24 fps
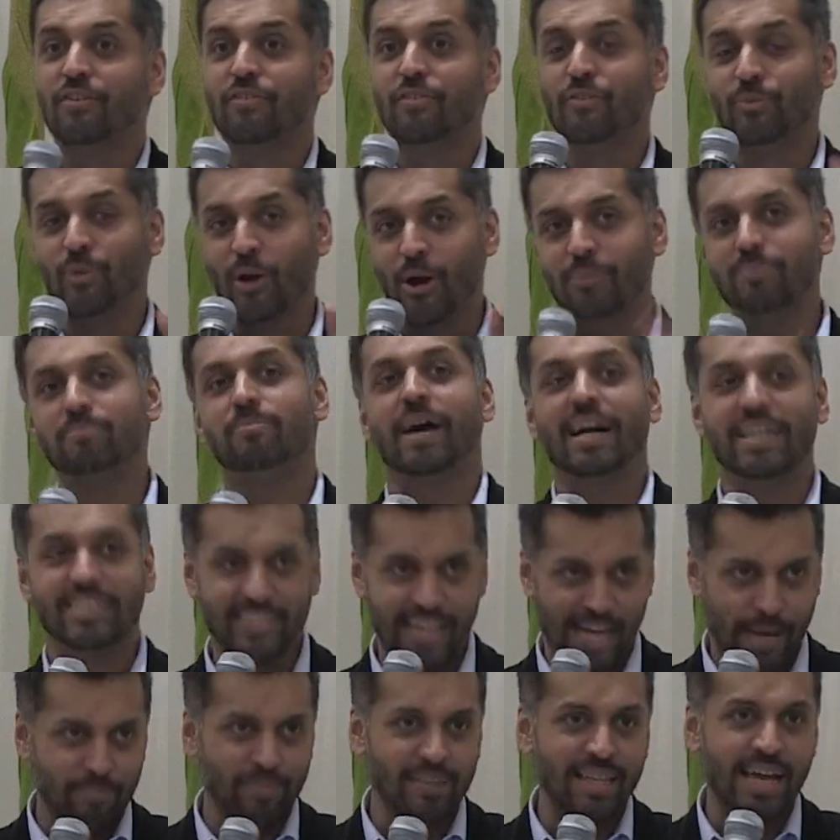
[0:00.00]

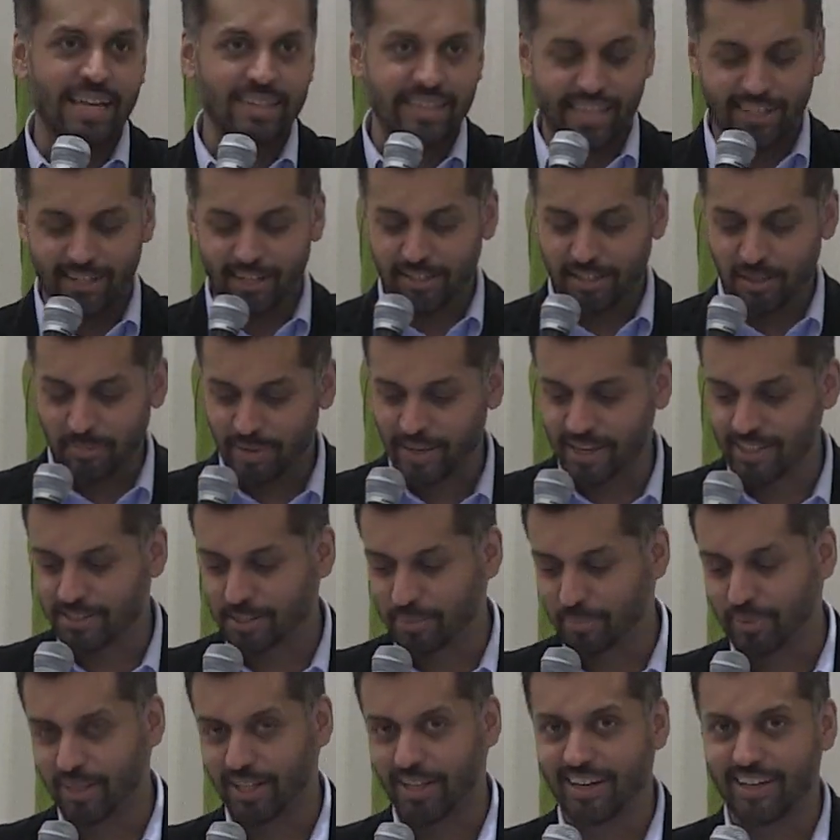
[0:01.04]
I'm glad that got the biggest
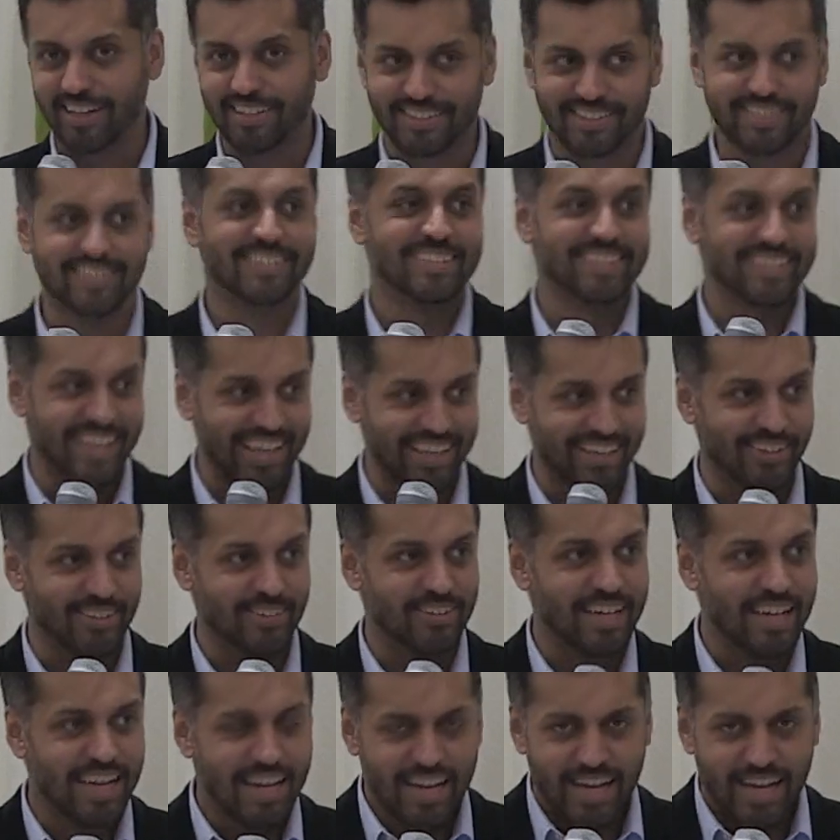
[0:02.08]
applause. Thank you.